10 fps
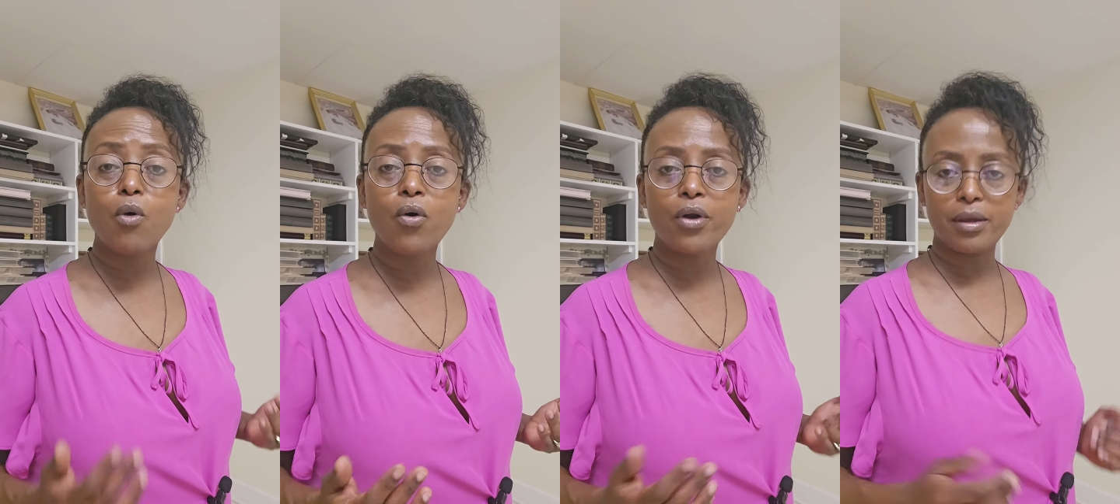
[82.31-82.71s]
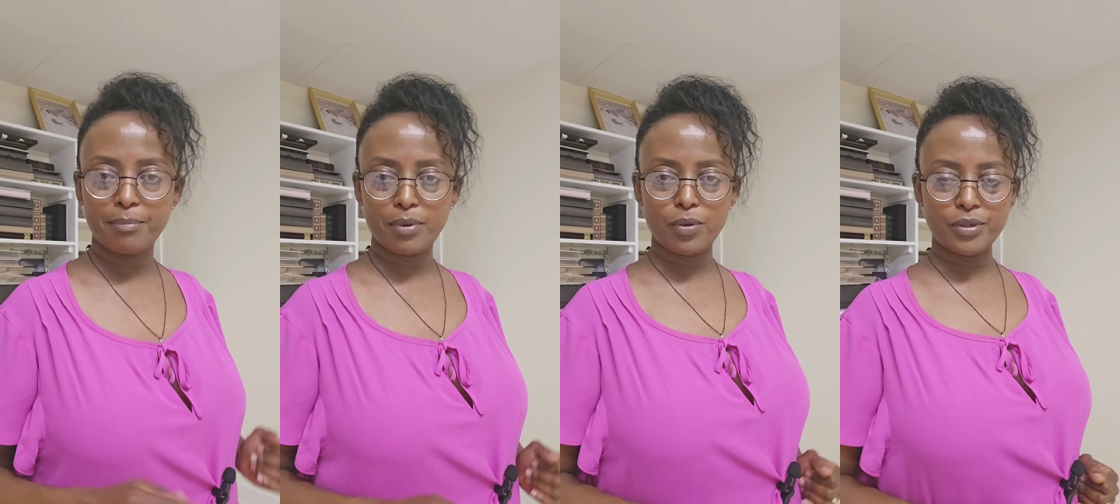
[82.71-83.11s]
more
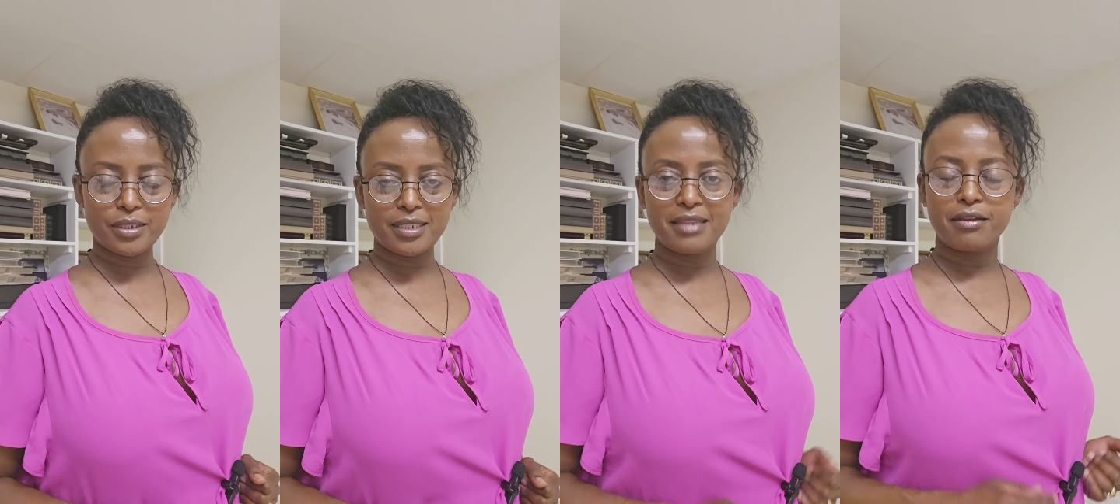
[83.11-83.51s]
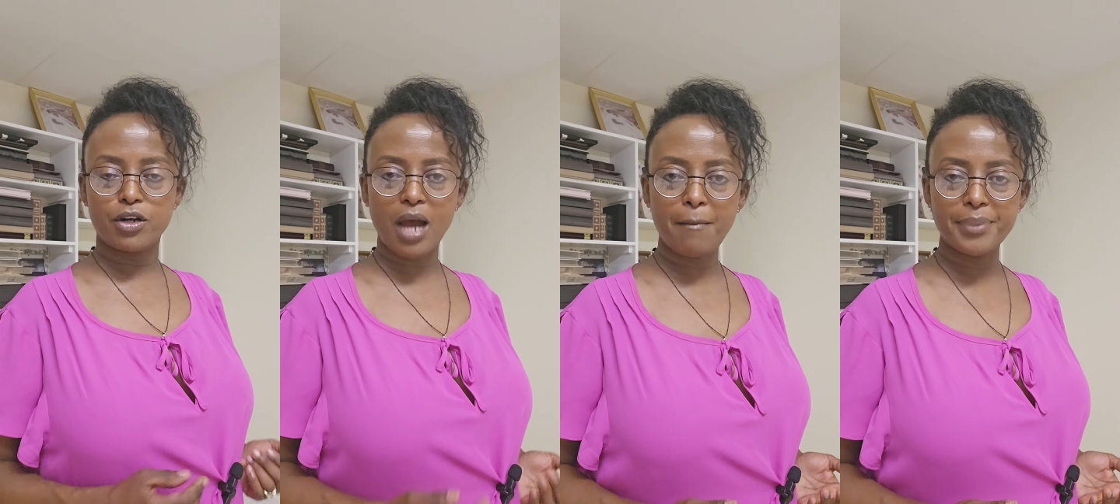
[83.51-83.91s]
employees in
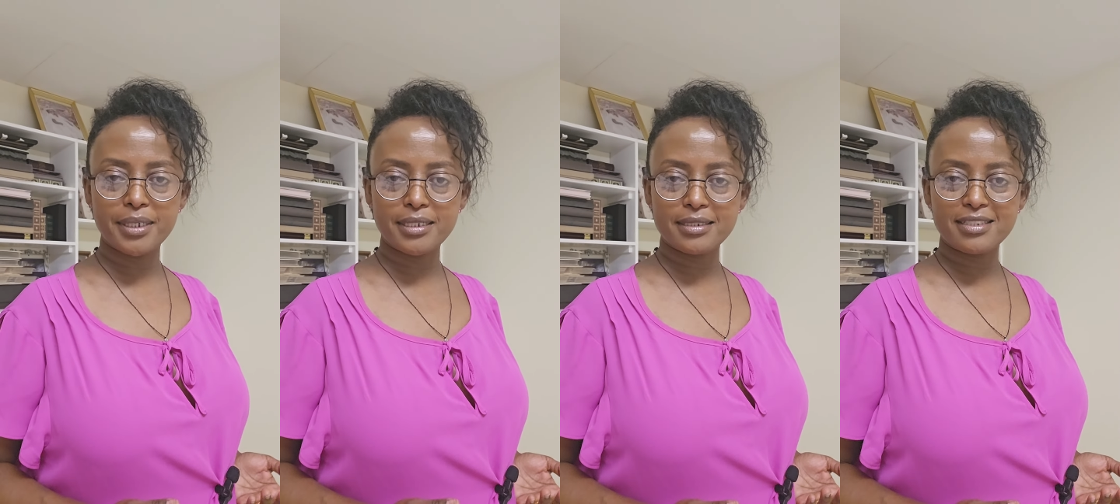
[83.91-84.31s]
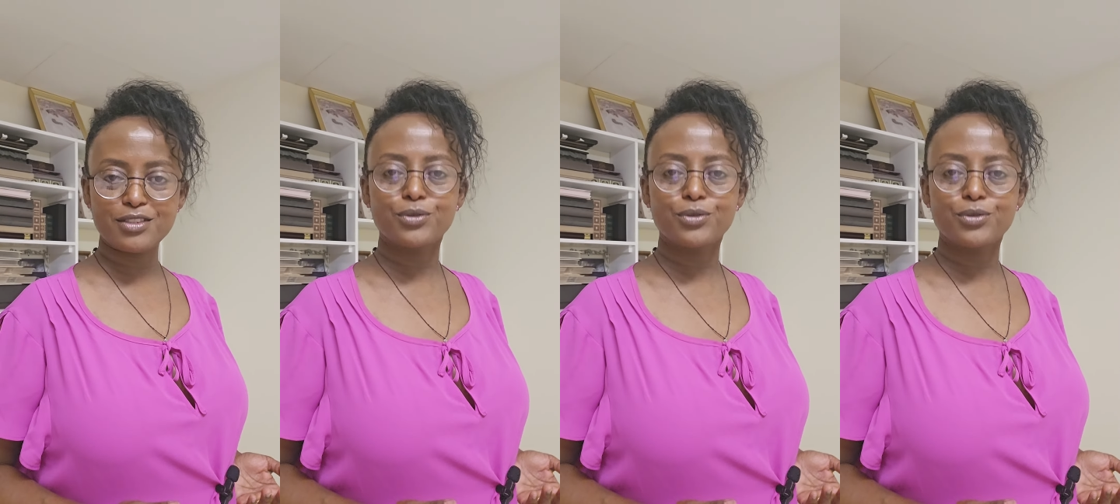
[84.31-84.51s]
their companies.